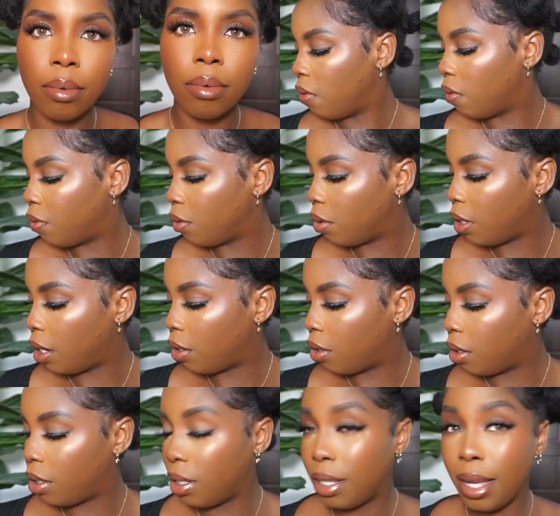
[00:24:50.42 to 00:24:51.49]
If you feel like you
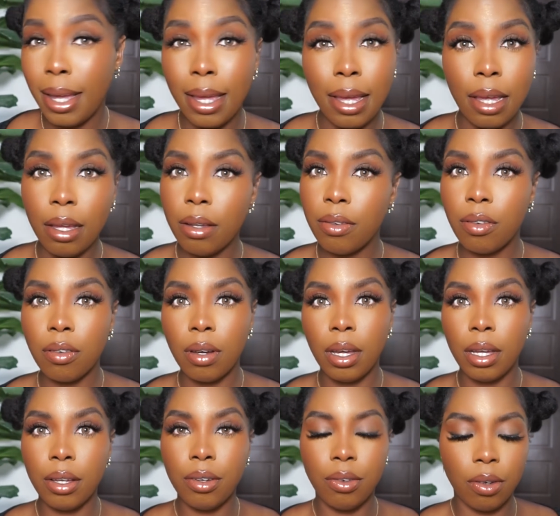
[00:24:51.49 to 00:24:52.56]
need that
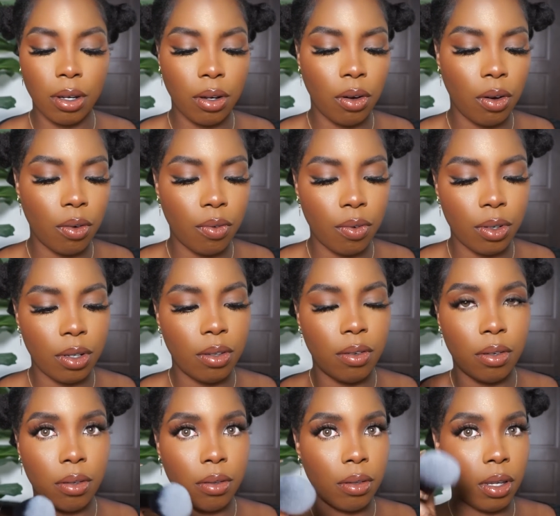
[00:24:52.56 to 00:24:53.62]
extra coverage,
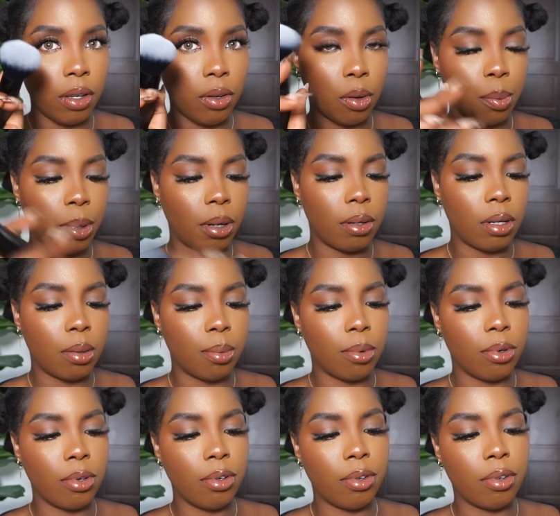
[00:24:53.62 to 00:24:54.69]
take your powder
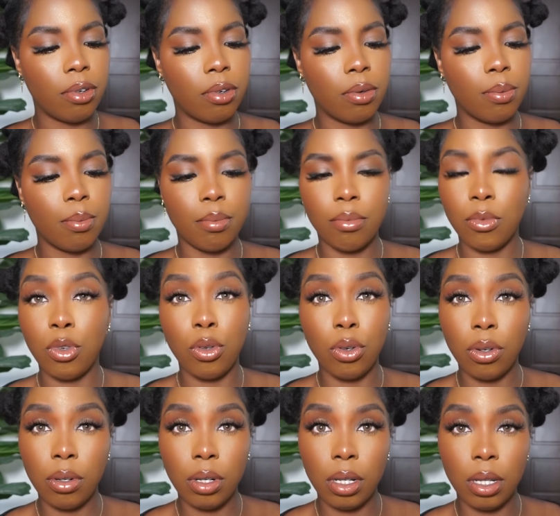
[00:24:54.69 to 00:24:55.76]
brush. You
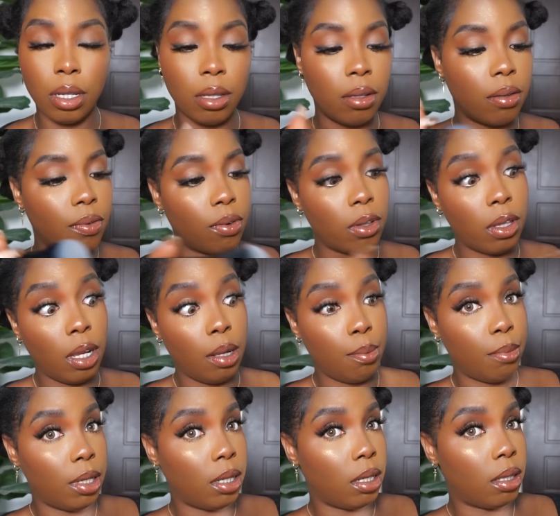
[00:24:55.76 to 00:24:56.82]
don't need it for 10
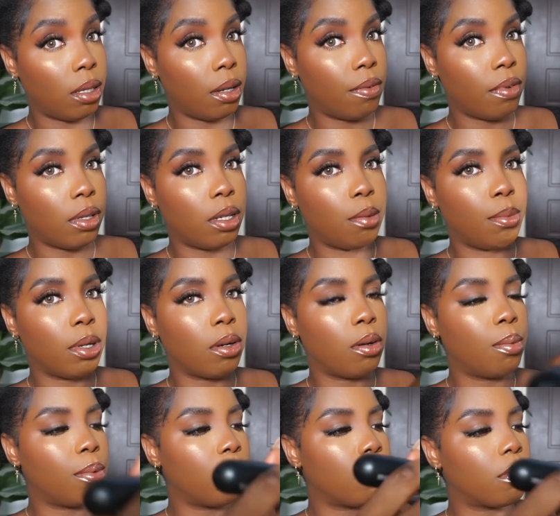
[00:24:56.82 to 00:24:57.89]
minutes everyday
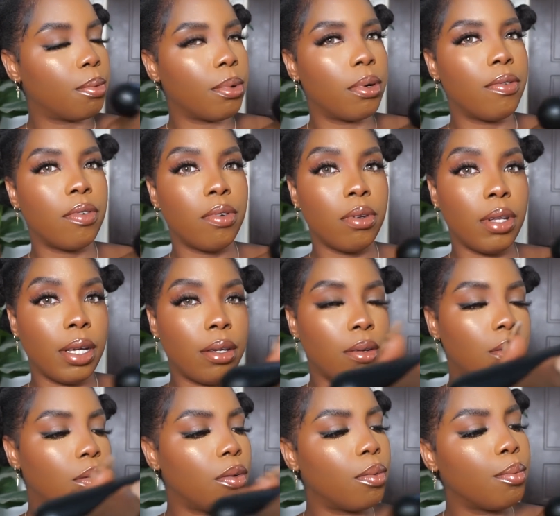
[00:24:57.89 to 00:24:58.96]
makeup looks, but if you feel like you
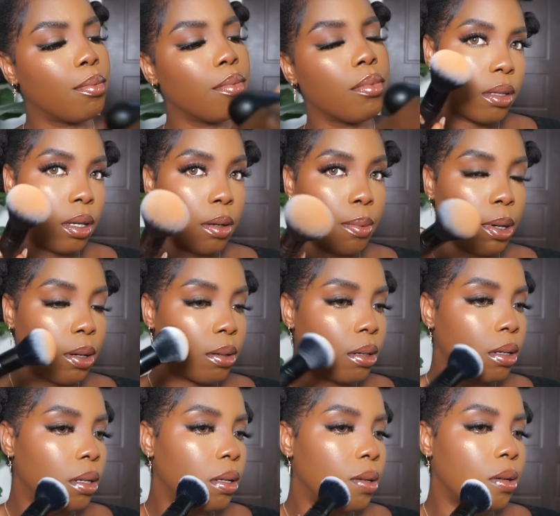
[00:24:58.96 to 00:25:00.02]
do, take
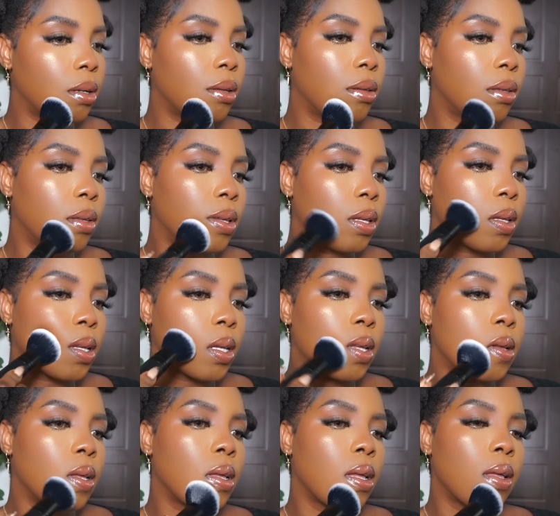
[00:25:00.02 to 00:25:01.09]
powder and just
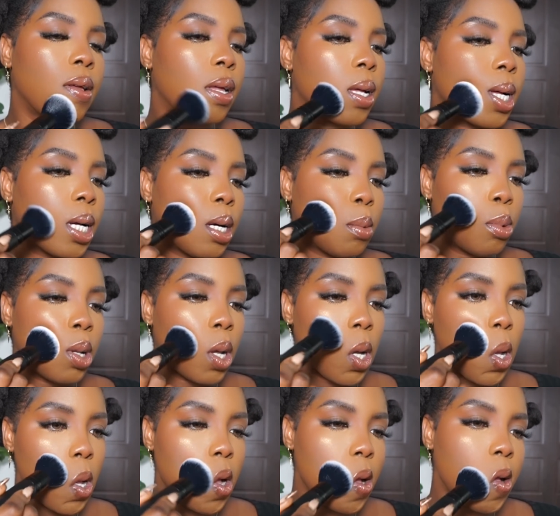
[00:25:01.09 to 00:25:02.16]

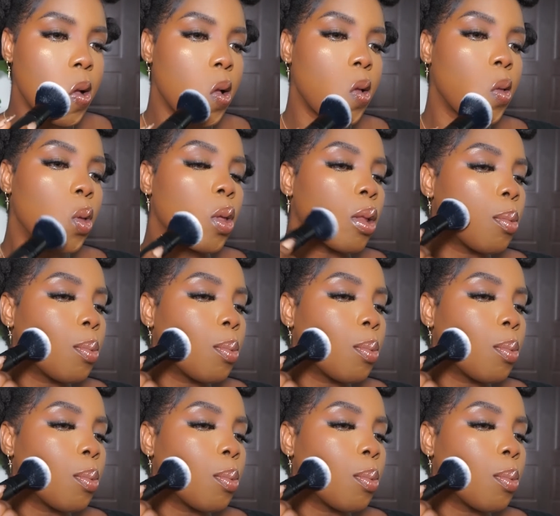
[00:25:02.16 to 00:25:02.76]
apply to the